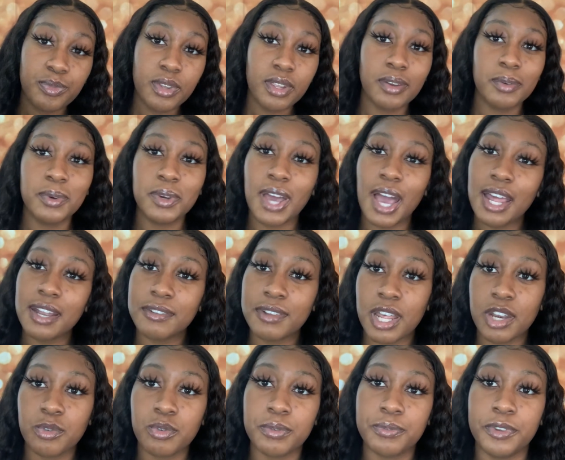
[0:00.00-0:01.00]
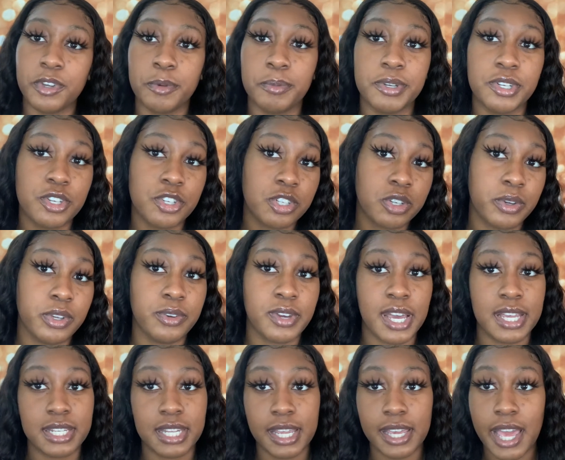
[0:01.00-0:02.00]
Well, kind of not a review, but just showing you
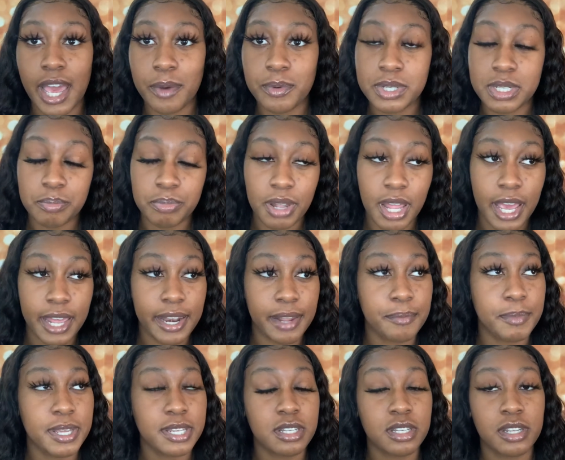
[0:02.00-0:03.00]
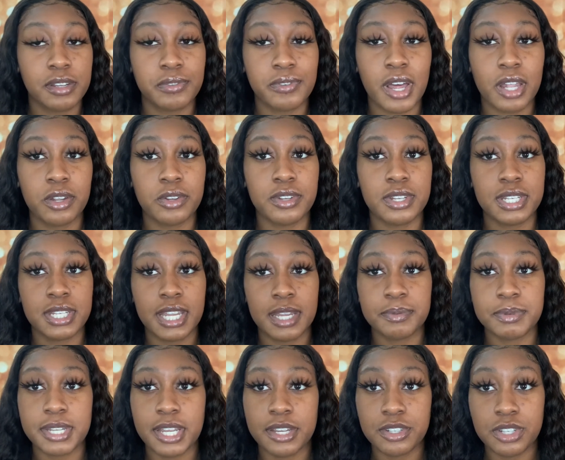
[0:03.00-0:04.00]
guys like how it's applied. I basically followed the
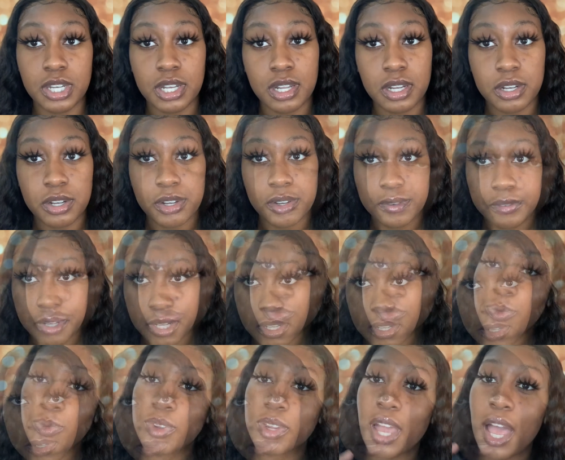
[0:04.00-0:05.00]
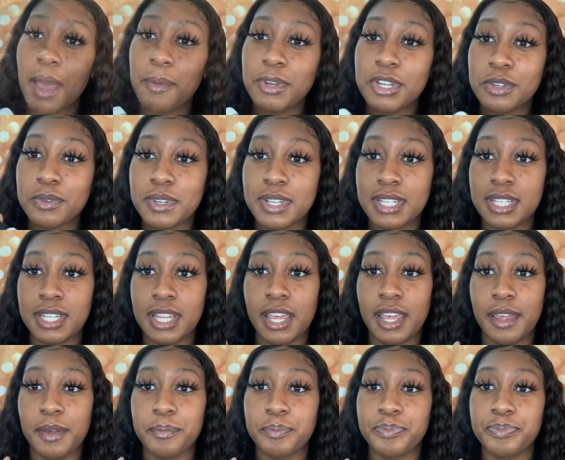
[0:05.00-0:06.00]
steps that she did in her video. I'm just gonna
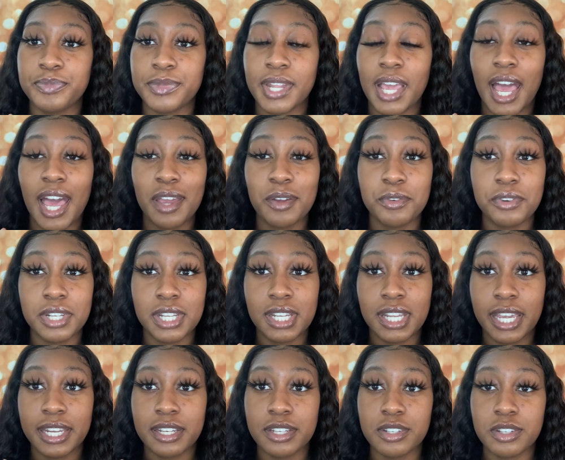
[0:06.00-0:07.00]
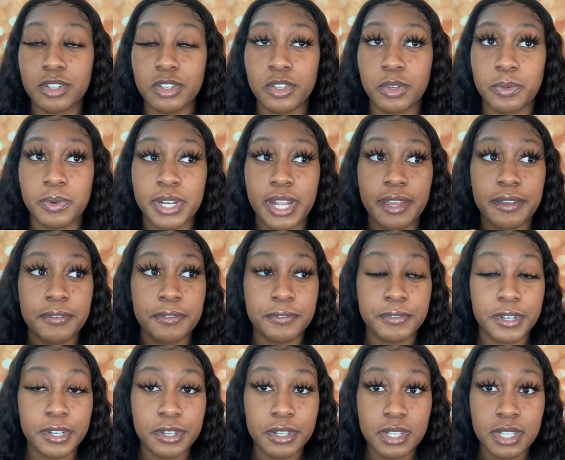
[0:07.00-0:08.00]
say I really like this glue. When I
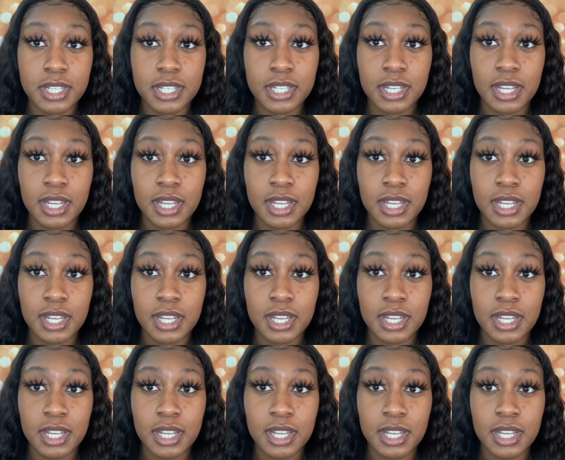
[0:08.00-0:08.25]
first